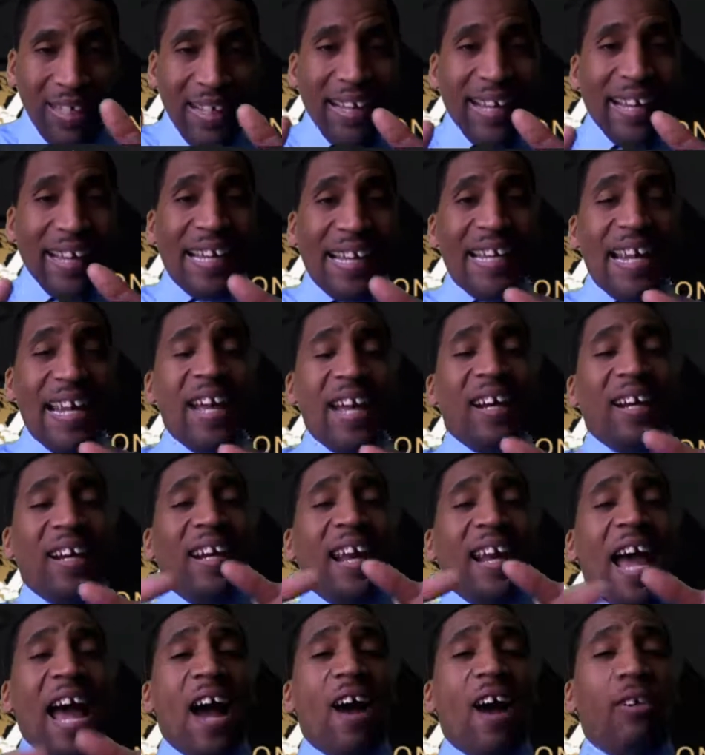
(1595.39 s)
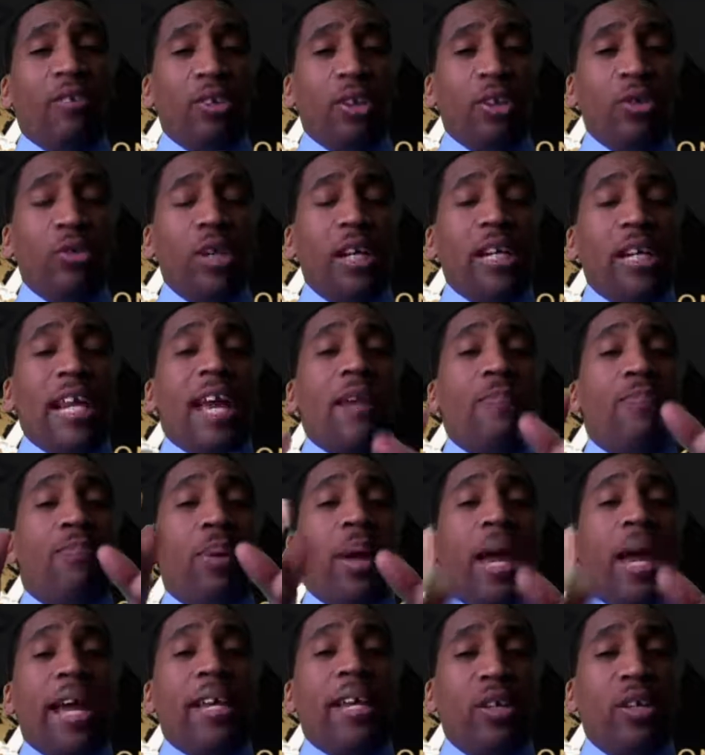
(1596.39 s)
And they allow you and they
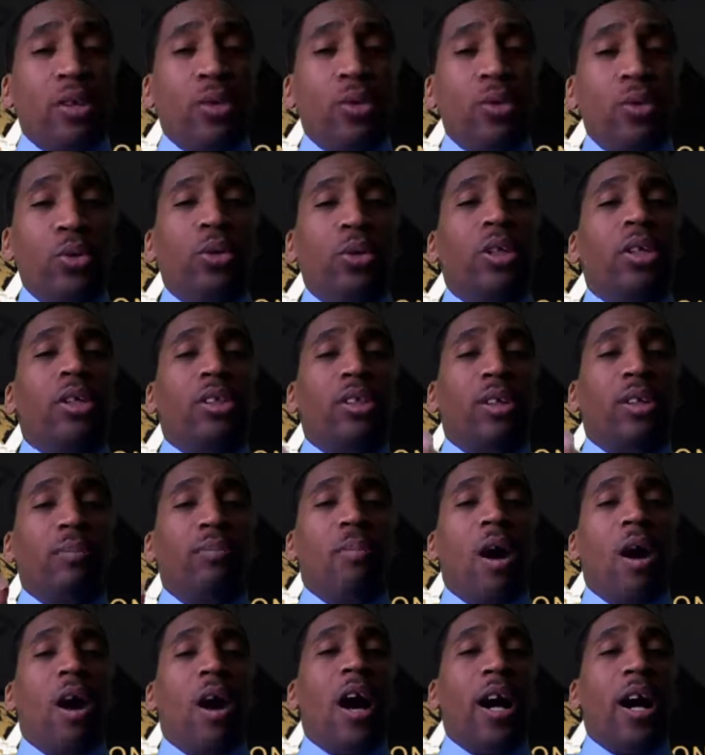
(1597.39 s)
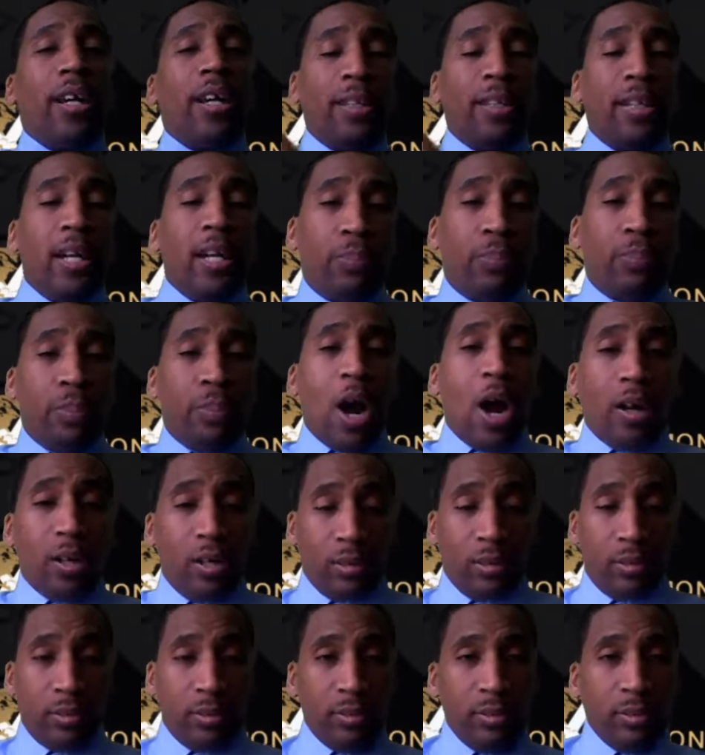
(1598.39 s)
pay you to market their
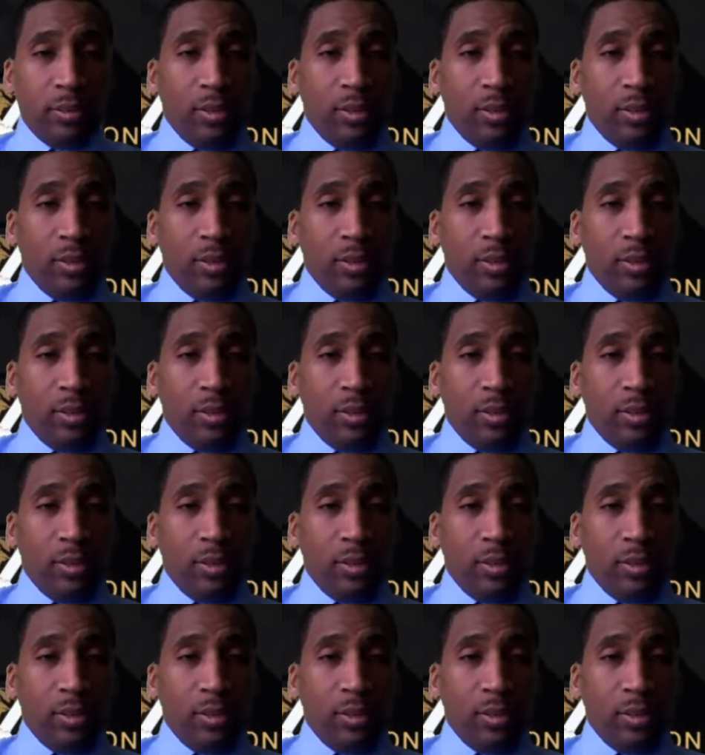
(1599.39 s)
product.